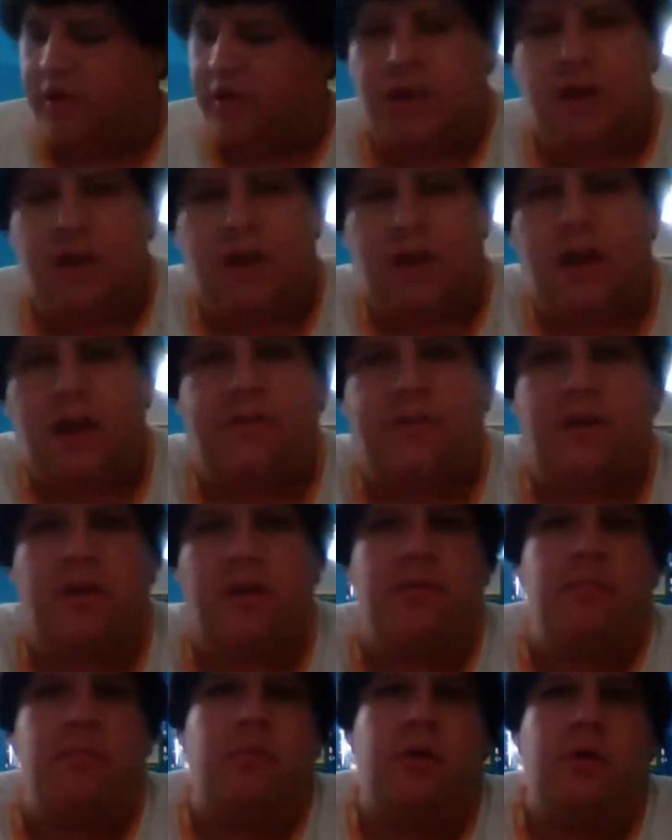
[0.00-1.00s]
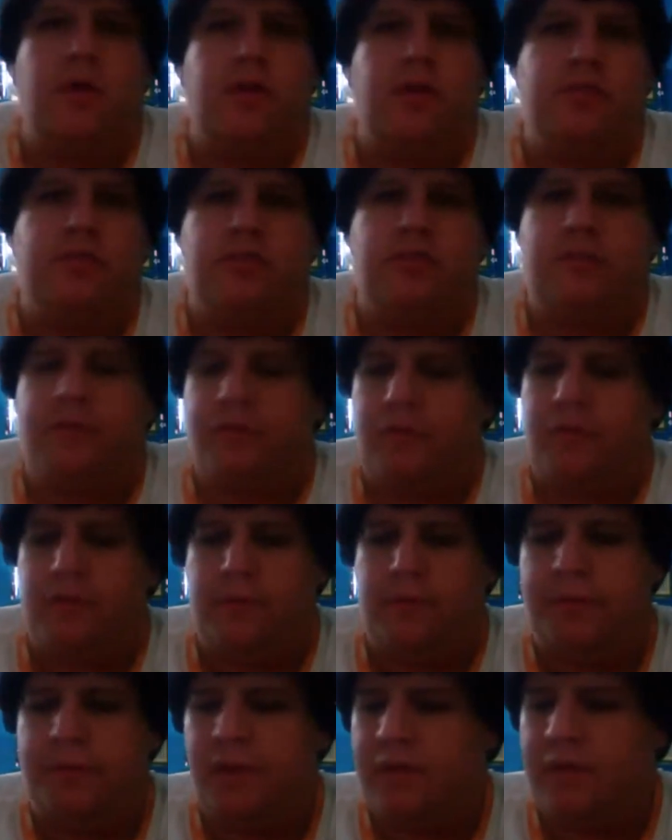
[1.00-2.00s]
every other month just for
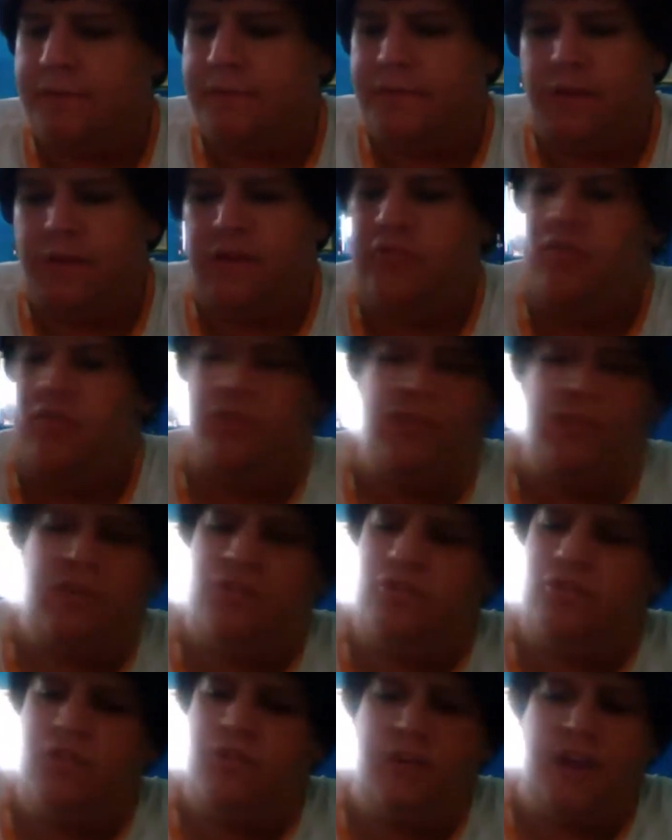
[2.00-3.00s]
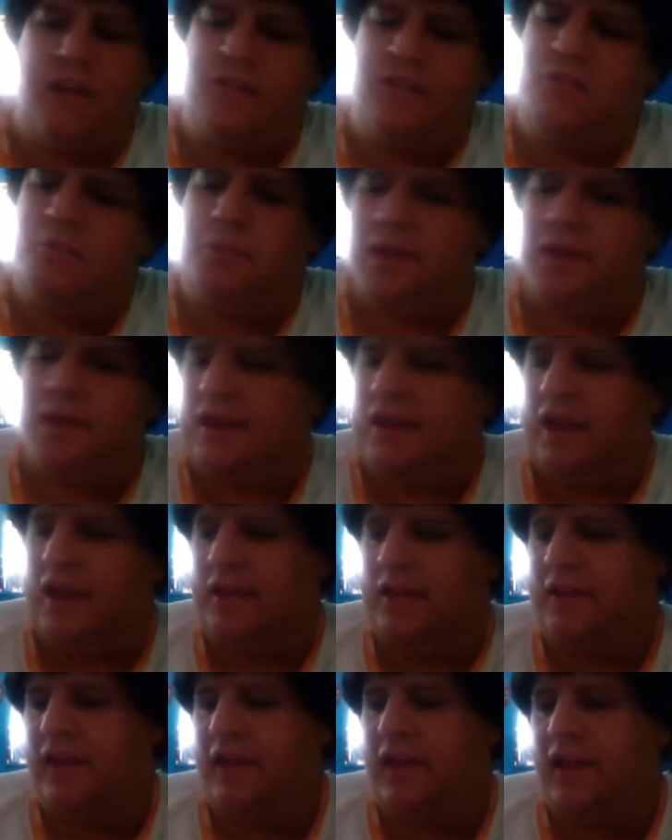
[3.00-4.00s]
better features. It shouldn't have to be like
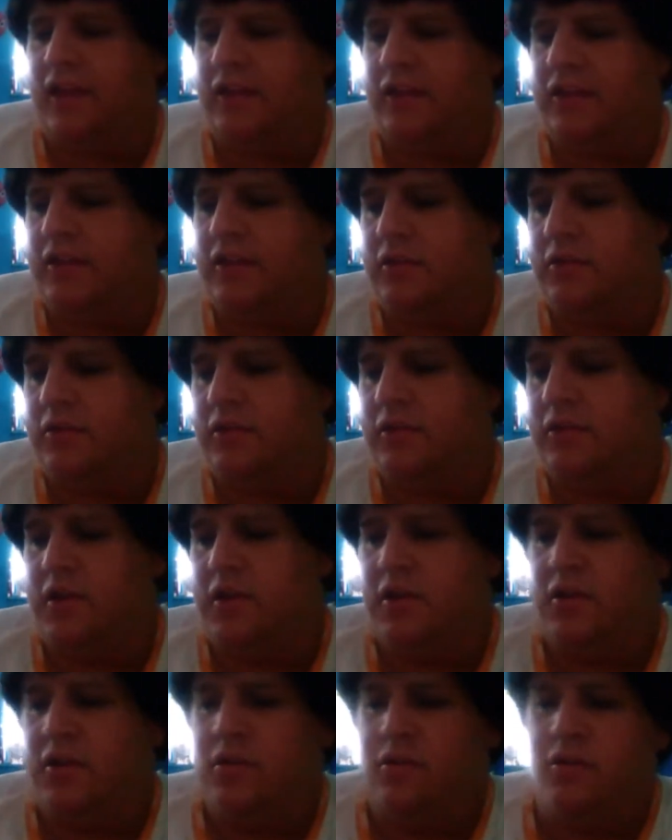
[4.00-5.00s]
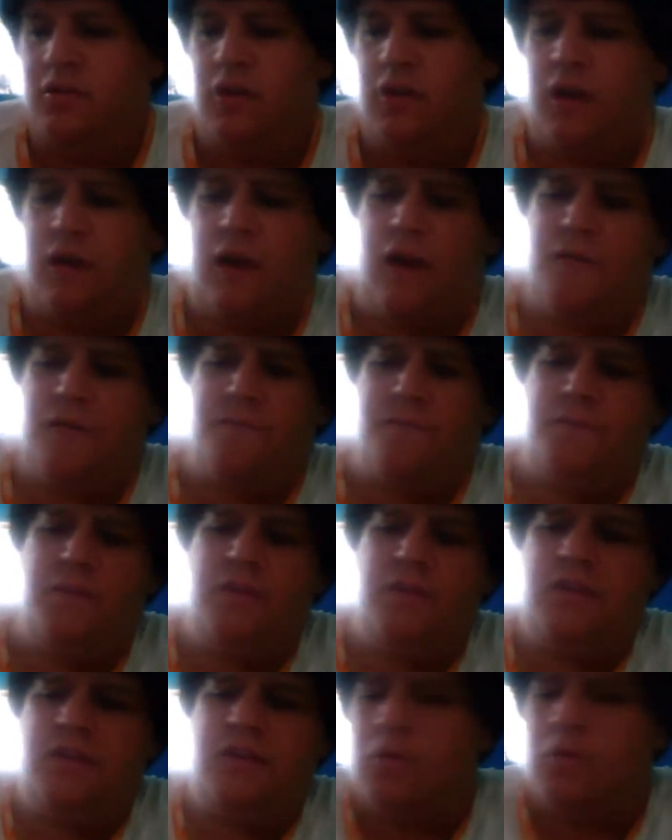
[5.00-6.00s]
that, you know. So I feel
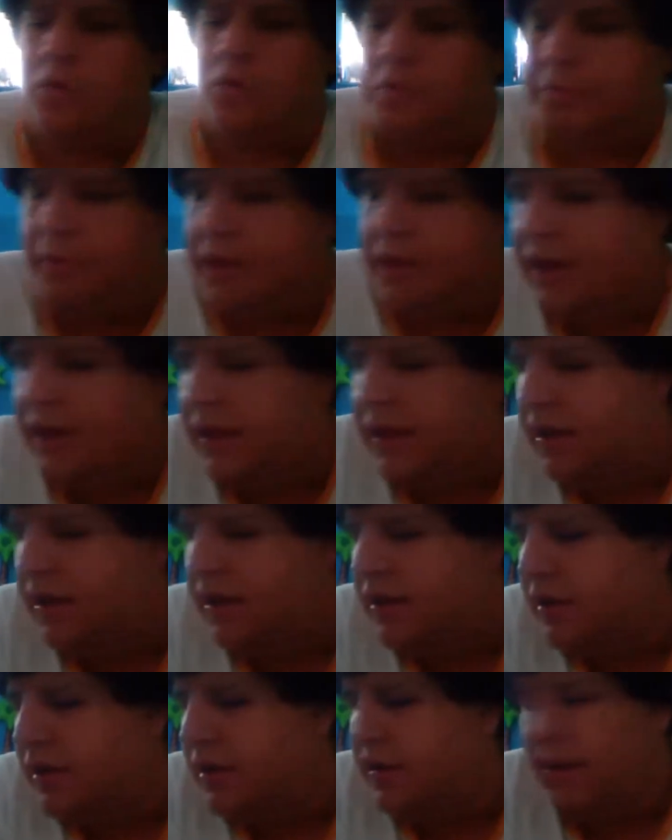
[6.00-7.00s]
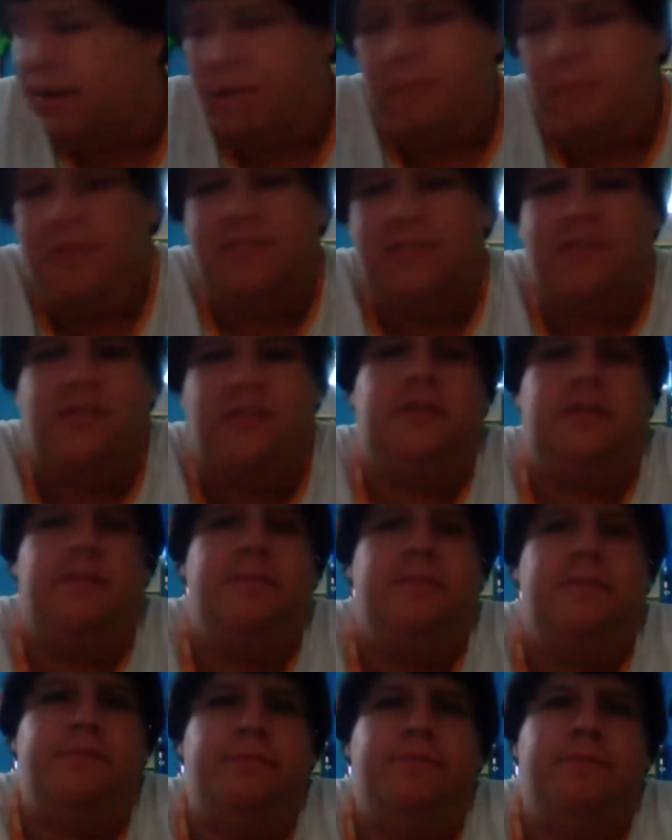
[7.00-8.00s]
like we're being limited,
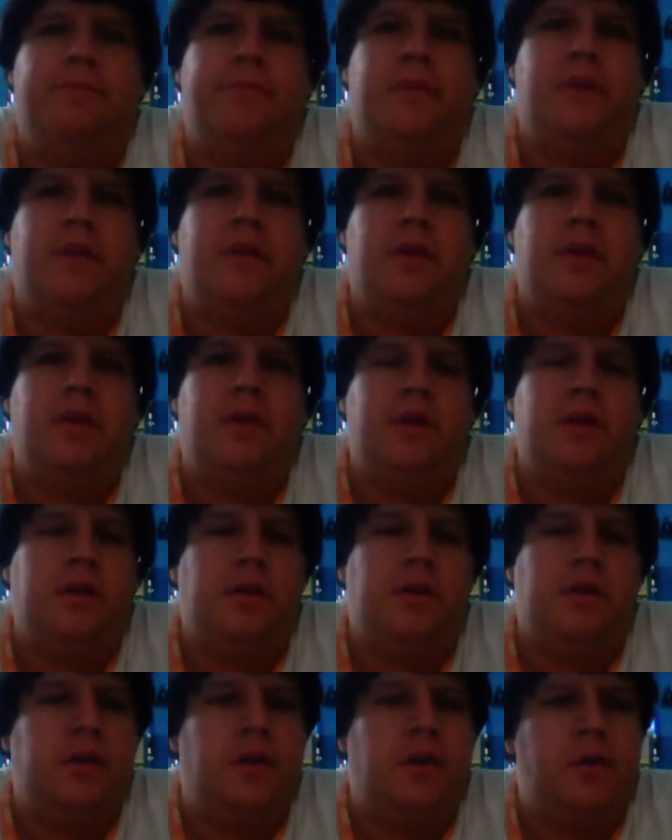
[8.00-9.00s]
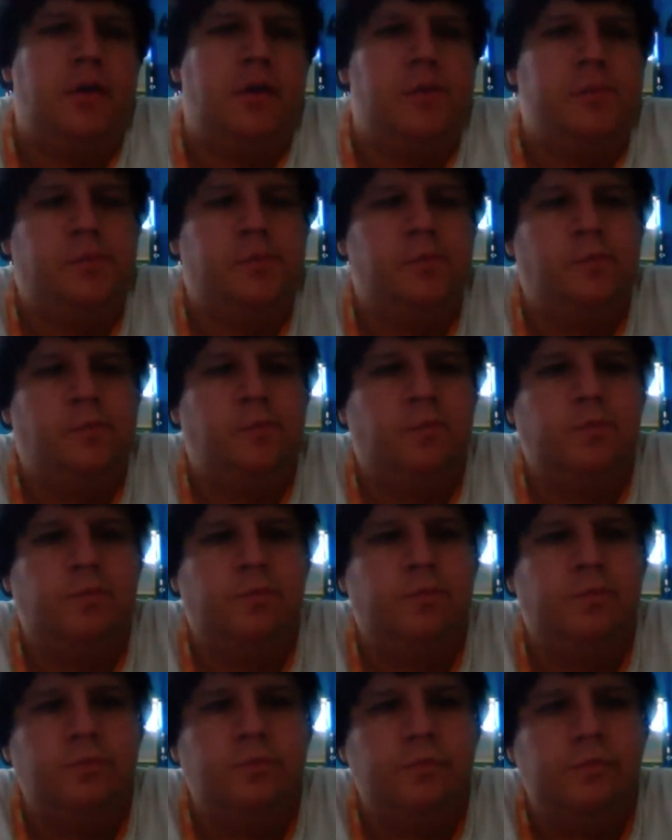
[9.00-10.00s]
you know.
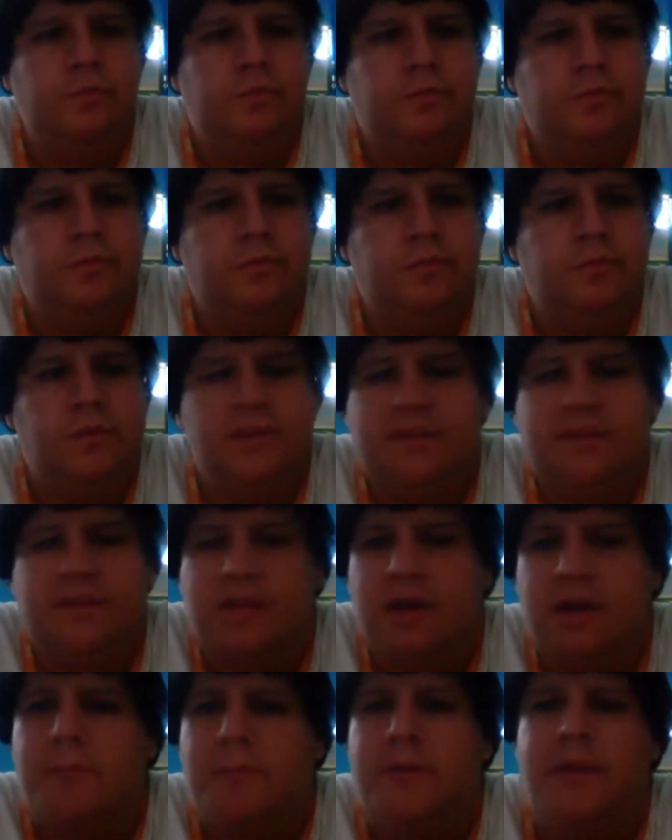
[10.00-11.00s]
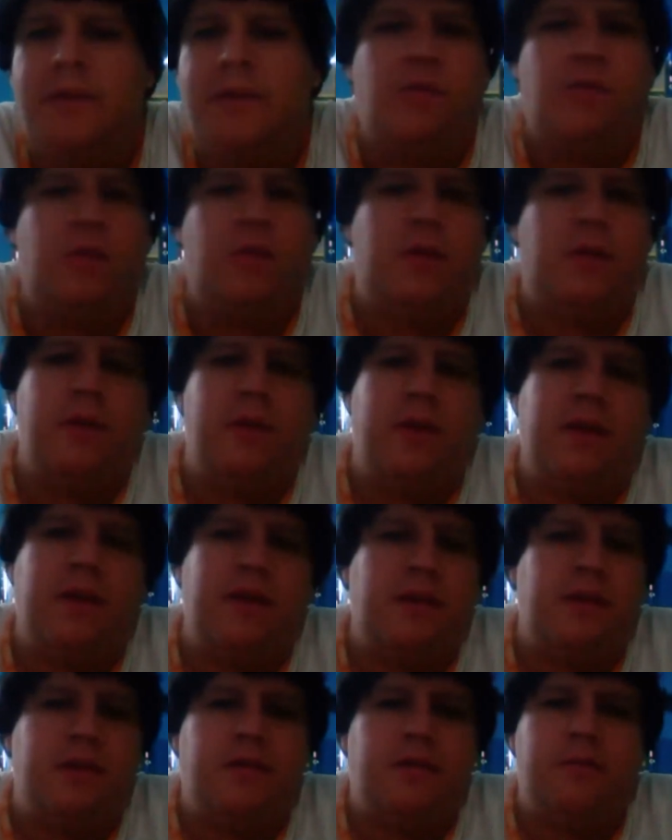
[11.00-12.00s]
These companies are already
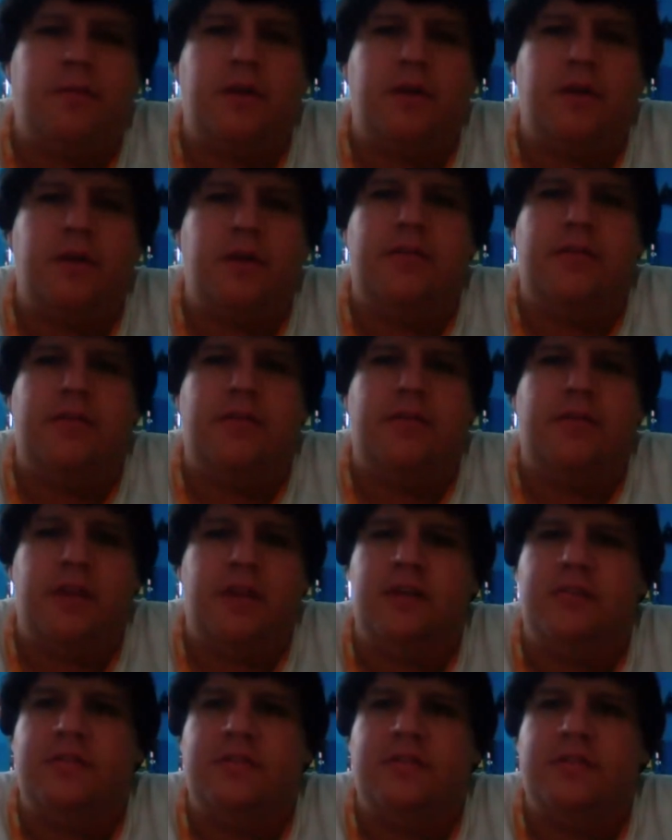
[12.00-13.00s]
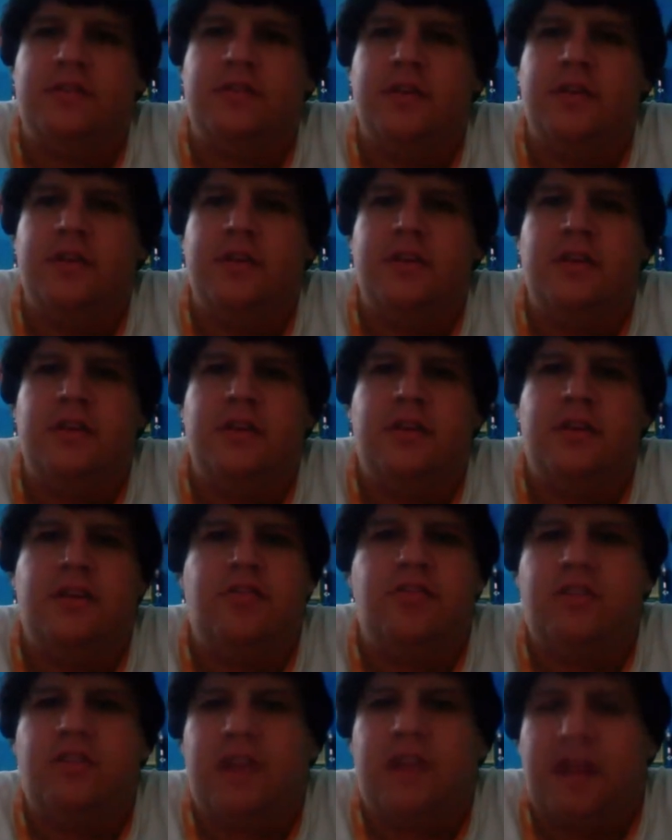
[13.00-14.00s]
making enough money as it is. They
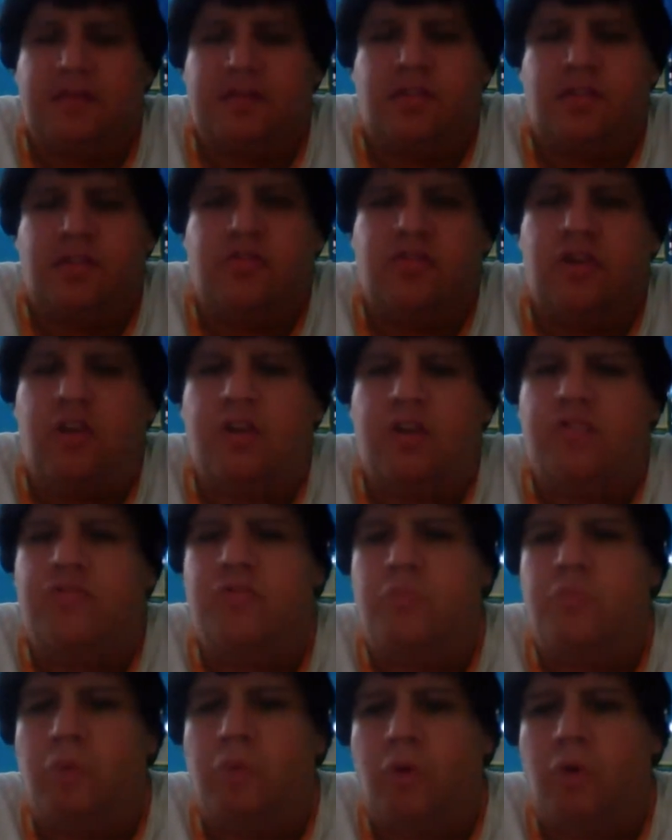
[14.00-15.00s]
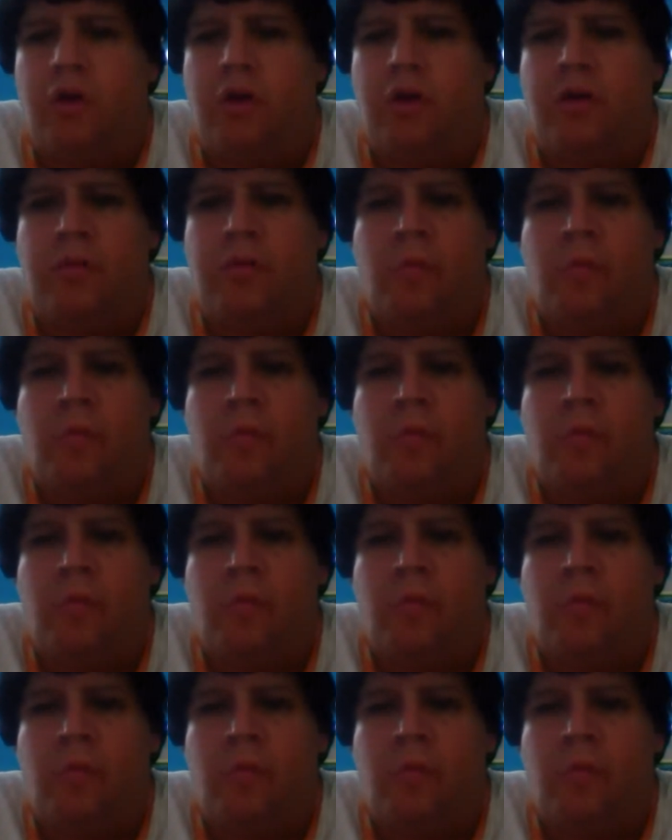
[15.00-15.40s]
shouldn't have to charge more